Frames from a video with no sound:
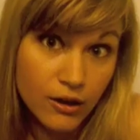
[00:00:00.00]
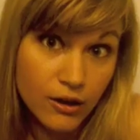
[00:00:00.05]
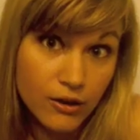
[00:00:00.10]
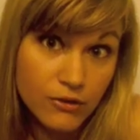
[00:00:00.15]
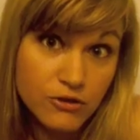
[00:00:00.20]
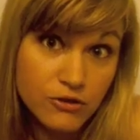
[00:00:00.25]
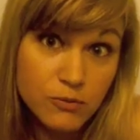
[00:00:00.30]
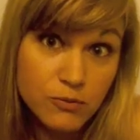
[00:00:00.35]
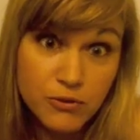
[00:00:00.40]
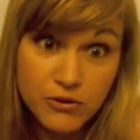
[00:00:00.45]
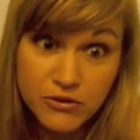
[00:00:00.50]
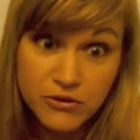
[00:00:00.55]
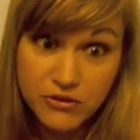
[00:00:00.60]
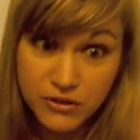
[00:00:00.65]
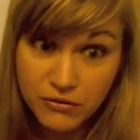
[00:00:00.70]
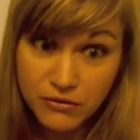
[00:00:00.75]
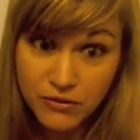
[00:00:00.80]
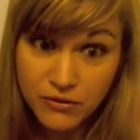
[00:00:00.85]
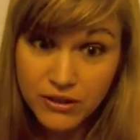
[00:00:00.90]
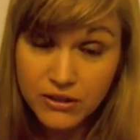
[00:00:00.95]

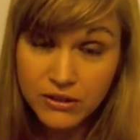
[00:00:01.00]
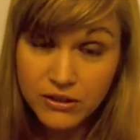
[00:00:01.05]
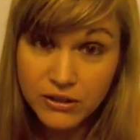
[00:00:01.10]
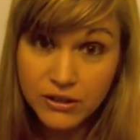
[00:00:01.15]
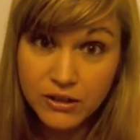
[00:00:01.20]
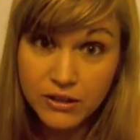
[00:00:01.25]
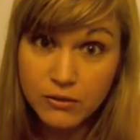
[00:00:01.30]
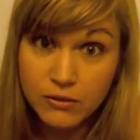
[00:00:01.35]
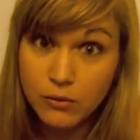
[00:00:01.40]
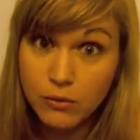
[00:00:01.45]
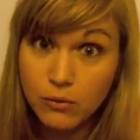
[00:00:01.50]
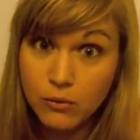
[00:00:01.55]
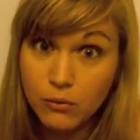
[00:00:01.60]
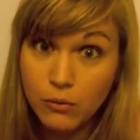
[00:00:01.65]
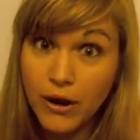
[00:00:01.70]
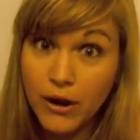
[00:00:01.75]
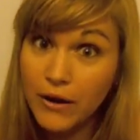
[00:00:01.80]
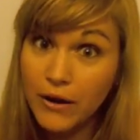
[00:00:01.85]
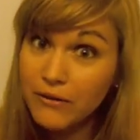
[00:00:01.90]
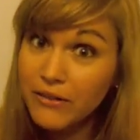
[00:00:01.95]
Specifically
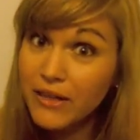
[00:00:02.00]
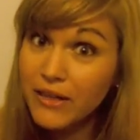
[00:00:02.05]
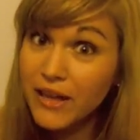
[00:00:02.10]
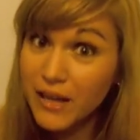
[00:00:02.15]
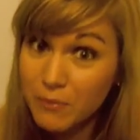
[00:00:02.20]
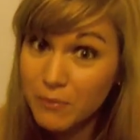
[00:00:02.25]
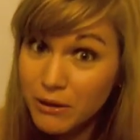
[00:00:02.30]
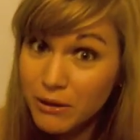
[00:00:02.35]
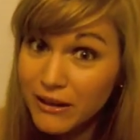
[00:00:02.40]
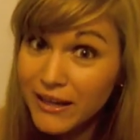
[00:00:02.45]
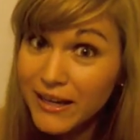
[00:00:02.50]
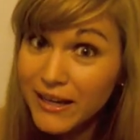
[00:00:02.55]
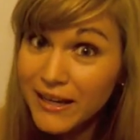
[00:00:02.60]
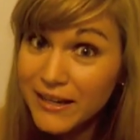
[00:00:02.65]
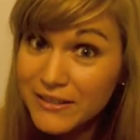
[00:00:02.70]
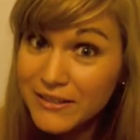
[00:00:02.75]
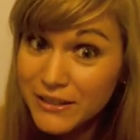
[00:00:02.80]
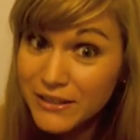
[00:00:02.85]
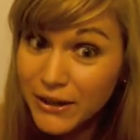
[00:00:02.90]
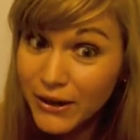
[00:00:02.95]
where they
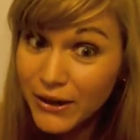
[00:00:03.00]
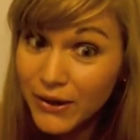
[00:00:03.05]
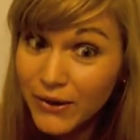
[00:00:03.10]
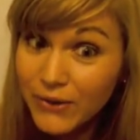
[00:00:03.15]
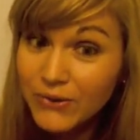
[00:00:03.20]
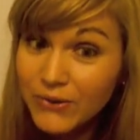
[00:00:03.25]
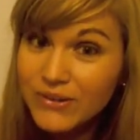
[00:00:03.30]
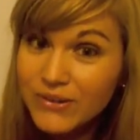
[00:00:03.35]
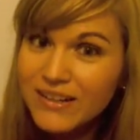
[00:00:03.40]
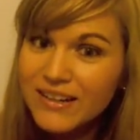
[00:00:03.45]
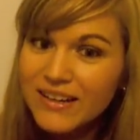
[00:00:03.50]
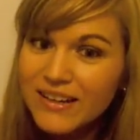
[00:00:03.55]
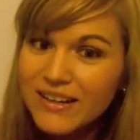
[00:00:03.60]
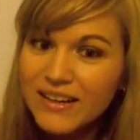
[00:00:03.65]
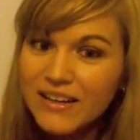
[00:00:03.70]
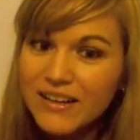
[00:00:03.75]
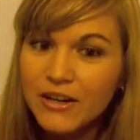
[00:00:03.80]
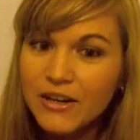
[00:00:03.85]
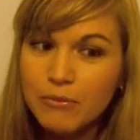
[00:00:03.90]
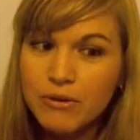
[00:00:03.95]
plan to go.
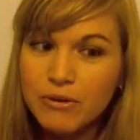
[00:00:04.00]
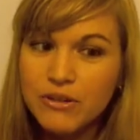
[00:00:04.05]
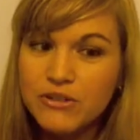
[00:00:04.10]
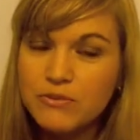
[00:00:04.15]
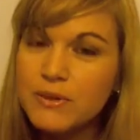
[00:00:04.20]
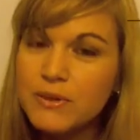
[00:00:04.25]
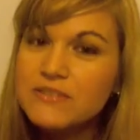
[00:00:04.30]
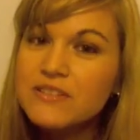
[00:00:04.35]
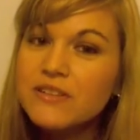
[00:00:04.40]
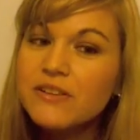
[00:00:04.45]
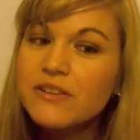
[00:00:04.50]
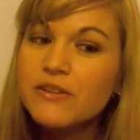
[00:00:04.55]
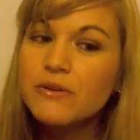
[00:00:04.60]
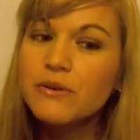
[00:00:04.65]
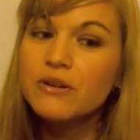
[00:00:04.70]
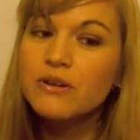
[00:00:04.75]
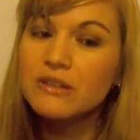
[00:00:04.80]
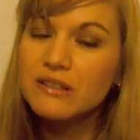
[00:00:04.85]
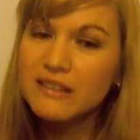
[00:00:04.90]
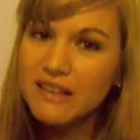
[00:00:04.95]
Because basically there
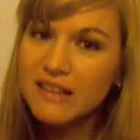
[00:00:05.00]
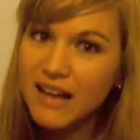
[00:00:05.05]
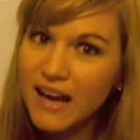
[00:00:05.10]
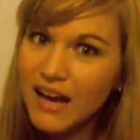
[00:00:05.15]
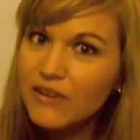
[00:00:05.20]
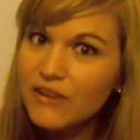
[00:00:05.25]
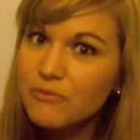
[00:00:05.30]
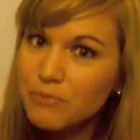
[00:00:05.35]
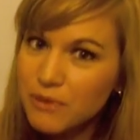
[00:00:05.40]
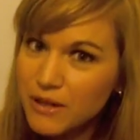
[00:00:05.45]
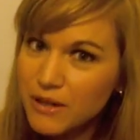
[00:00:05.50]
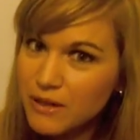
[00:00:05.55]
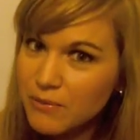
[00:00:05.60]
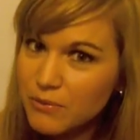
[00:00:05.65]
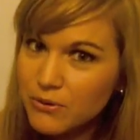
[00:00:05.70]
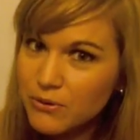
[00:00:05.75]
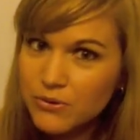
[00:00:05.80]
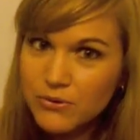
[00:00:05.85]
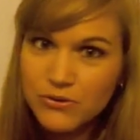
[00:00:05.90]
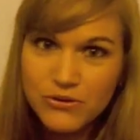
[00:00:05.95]
are a lot of
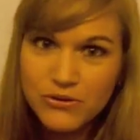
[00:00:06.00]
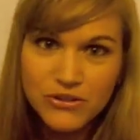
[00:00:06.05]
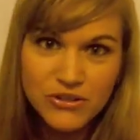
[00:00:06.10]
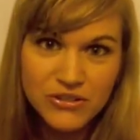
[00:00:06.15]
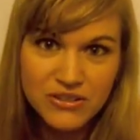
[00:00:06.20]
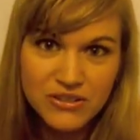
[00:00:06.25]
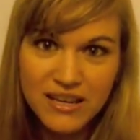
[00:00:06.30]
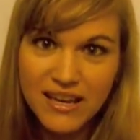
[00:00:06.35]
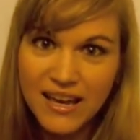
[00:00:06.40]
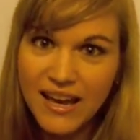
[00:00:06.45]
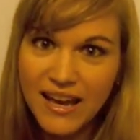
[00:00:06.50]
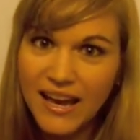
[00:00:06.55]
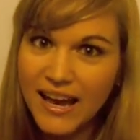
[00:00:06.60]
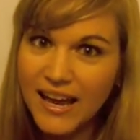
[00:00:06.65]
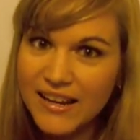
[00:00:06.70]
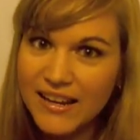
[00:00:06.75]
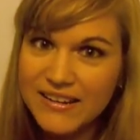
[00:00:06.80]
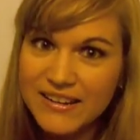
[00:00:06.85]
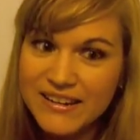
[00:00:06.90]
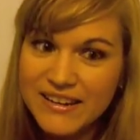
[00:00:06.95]
people who just
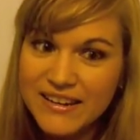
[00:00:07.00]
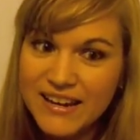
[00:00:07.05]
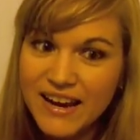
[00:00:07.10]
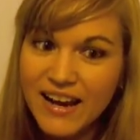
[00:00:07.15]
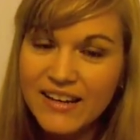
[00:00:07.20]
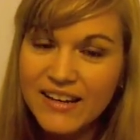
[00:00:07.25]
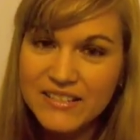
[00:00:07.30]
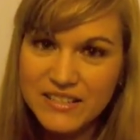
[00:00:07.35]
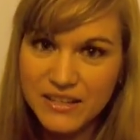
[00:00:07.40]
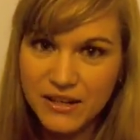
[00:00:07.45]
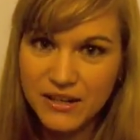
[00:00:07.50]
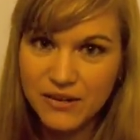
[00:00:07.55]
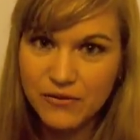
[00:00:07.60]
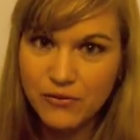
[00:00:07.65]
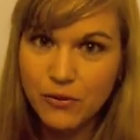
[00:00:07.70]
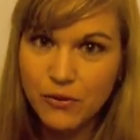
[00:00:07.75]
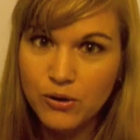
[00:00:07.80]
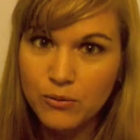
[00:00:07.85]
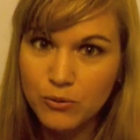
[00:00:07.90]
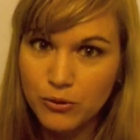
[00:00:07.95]
cannot take
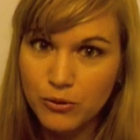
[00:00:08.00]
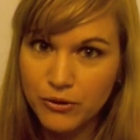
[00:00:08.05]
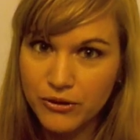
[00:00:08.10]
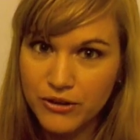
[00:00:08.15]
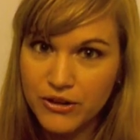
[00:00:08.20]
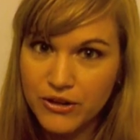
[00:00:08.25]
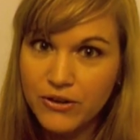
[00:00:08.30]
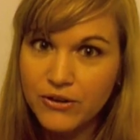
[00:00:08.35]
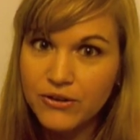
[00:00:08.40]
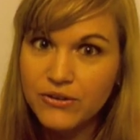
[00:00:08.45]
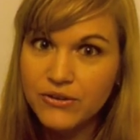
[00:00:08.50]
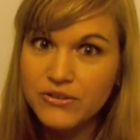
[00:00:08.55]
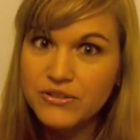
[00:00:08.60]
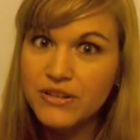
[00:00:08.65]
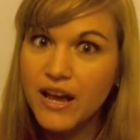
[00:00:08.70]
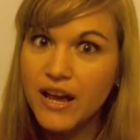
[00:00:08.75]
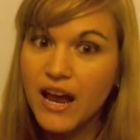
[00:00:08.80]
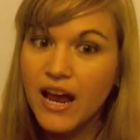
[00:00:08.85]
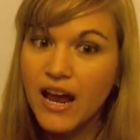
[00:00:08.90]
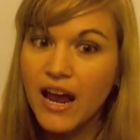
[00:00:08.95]
4 more years
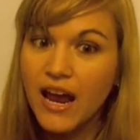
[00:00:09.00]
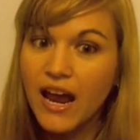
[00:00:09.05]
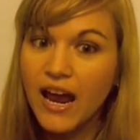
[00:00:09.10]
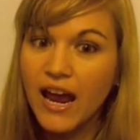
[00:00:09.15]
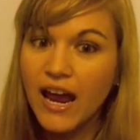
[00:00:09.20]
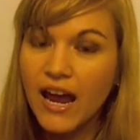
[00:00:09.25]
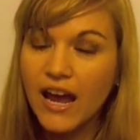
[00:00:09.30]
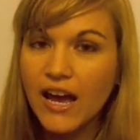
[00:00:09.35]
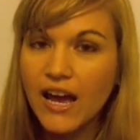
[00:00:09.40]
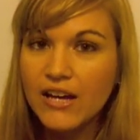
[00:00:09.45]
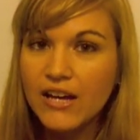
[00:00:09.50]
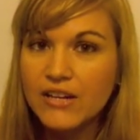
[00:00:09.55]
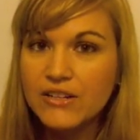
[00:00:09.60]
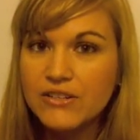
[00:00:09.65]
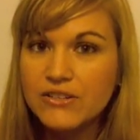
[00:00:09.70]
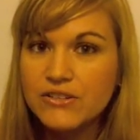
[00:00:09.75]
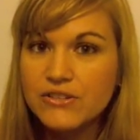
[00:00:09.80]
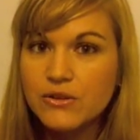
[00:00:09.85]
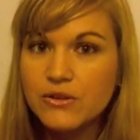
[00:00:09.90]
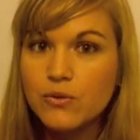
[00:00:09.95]

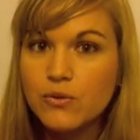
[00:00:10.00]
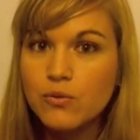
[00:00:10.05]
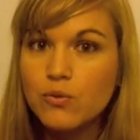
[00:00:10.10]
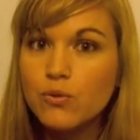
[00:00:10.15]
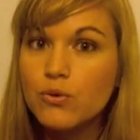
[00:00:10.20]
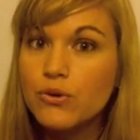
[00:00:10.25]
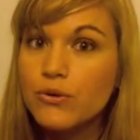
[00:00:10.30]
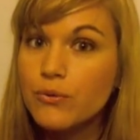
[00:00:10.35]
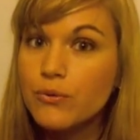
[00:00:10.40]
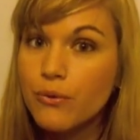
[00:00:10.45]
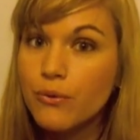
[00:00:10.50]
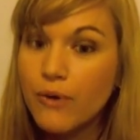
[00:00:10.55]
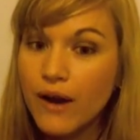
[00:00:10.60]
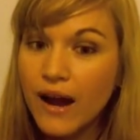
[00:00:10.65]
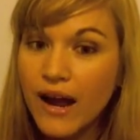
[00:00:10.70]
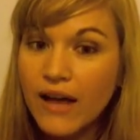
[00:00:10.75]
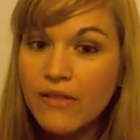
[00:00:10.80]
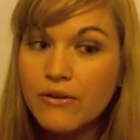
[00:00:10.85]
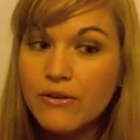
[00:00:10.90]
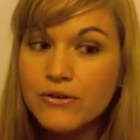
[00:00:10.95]
and would
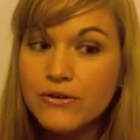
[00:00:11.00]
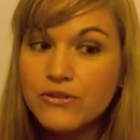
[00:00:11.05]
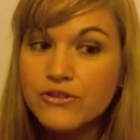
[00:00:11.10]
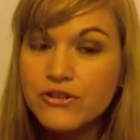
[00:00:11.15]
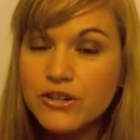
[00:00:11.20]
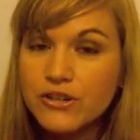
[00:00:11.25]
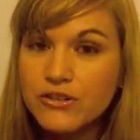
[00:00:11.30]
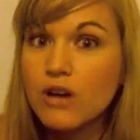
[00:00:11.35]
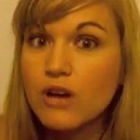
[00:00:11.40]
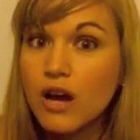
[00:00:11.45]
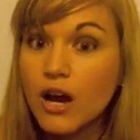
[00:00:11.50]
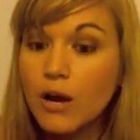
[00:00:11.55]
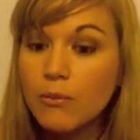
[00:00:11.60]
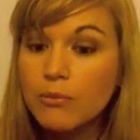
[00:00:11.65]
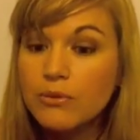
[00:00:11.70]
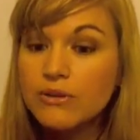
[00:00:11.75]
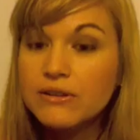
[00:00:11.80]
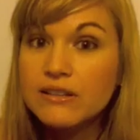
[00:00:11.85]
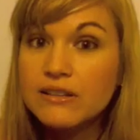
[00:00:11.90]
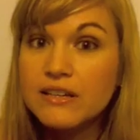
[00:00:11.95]
rather just
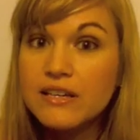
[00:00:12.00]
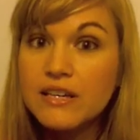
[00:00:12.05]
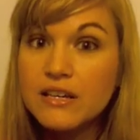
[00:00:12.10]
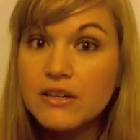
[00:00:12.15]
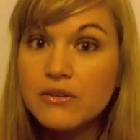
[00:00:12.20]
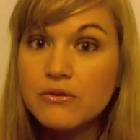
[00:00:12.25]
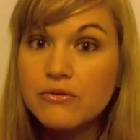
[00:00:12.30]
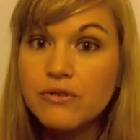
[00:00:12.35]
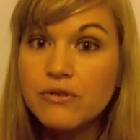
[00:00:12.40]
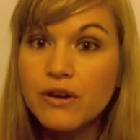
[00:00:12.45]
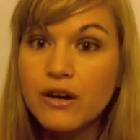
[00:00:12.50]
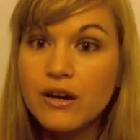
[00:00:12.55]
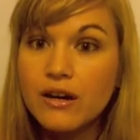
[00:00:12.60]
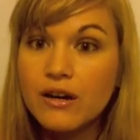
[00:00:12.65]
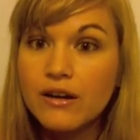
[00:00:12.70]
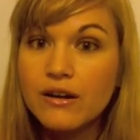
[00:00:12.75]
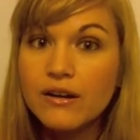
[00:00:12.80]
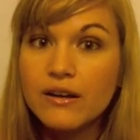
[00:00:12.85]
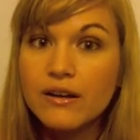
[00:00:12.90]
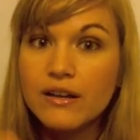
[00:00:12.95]
up and leave
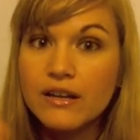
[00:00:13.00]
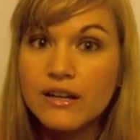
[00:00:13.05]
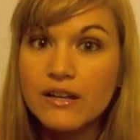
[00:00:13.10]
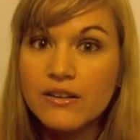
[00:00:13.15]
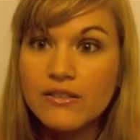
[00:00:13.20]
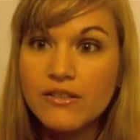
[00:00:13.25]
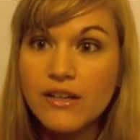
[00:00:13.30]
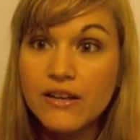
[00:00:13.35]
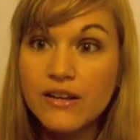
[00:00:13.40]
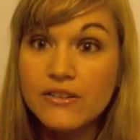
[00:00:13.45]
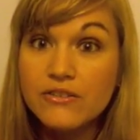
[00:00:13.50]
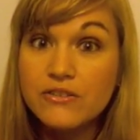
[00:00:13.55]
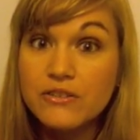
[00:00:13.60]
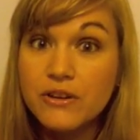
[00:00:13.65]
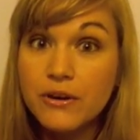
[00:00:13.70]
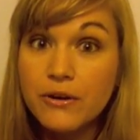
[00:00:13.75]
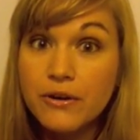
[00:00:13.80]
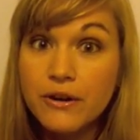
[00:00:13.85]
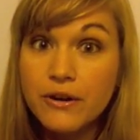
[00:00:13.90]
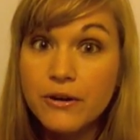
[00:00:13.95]
in that
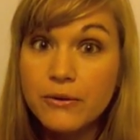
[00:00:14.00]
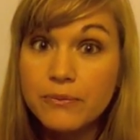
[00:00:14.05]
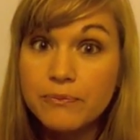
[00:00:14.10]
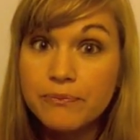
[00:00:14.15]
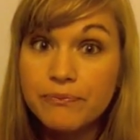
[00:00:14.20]
scenario.